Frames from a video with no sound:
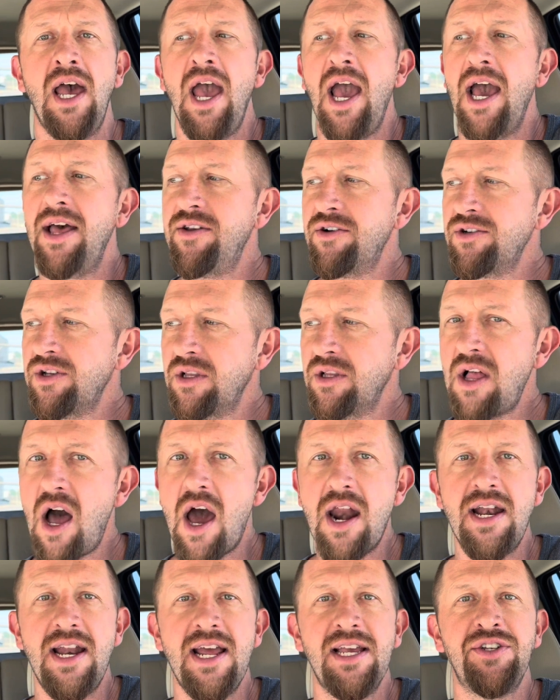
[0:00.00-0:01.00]
and there's a
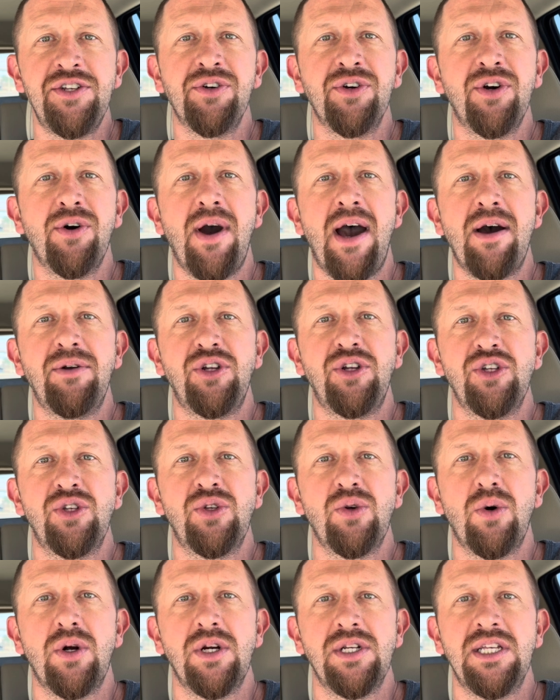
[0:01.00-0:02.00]
lot of days you'll go out to
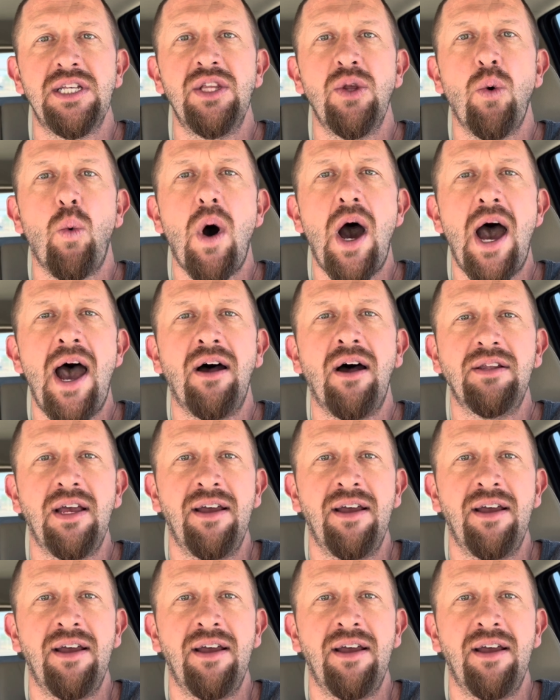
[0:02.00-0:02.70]
source in the wild